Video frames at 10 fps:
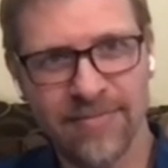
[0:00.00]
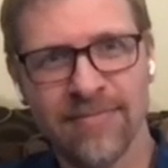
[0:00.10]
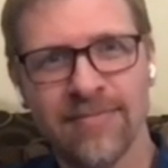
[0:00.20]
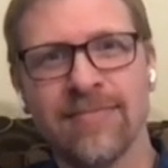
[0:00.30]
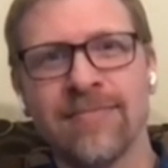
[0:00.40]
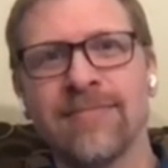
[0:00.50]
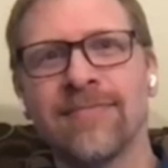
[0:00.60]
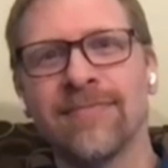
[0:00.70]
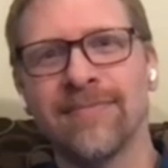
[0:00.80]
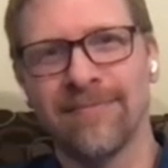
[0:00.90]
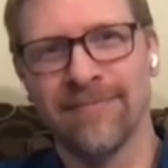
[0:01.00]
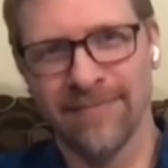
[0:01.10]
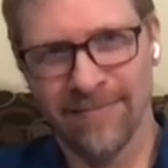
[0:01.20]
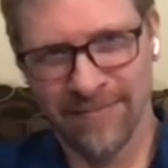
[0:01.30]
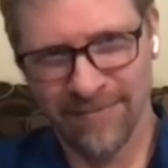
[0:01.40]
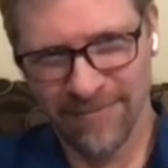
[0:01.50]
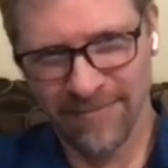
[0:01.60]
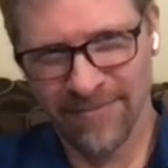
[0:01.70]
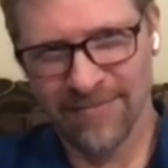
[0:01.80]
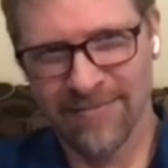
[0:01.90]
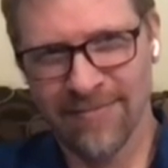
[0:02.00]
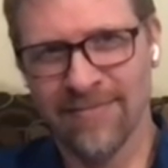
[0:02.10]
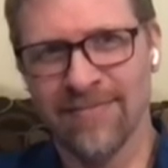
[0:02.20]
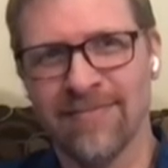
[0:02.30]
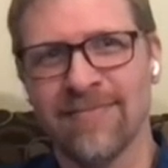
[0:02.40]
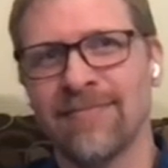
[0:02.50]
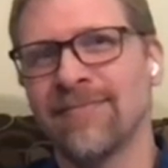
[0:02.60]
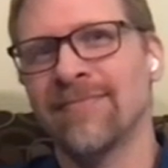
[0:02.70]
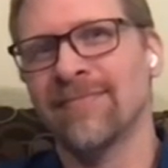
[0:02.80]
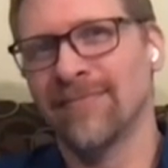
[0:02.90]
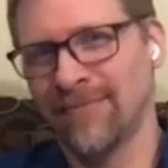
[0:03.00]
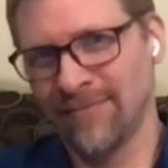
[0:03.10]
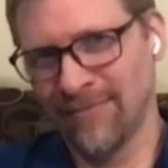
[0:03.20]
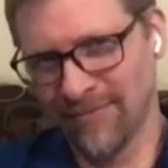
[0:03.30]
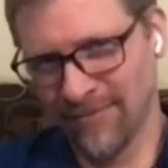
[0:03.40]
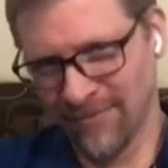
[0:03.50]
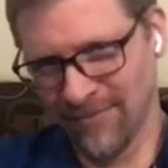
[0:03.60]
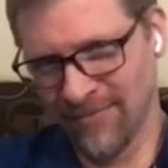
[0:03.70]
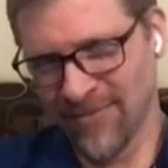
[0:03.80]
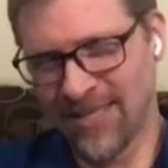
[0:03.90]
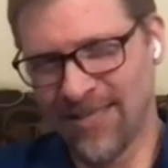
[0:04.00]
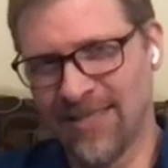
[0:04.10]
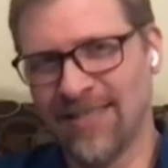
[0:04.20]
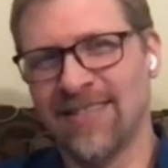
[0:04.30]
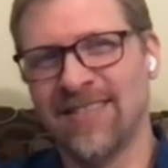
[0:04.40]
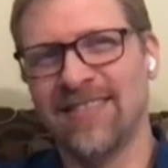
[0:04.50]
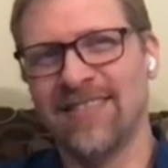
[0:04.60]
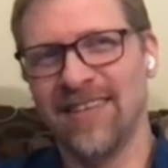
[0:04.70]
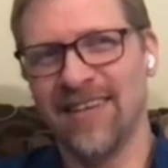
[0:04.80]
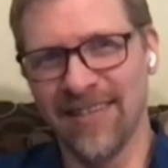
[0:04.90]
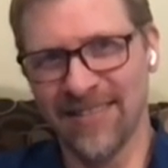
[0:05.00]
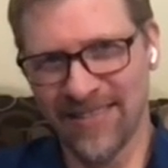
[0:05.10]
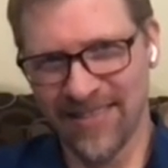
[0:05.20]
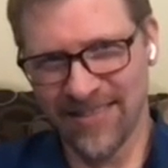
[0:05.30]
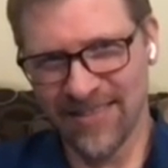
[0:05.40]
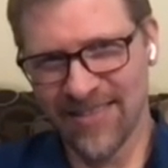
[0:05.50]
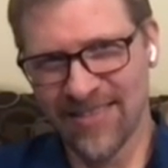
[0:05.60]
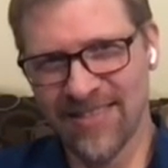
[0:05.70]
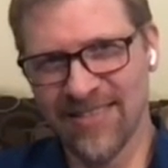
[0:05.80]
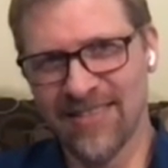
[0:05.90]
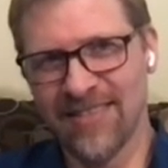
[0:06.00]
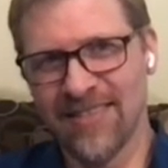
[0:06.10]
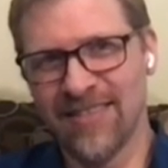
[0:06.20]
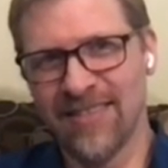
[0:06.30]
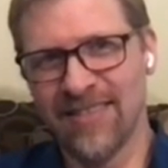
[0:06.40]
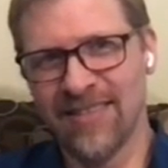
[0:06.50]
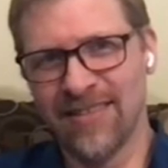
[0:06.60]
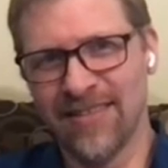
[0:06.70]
[no speech]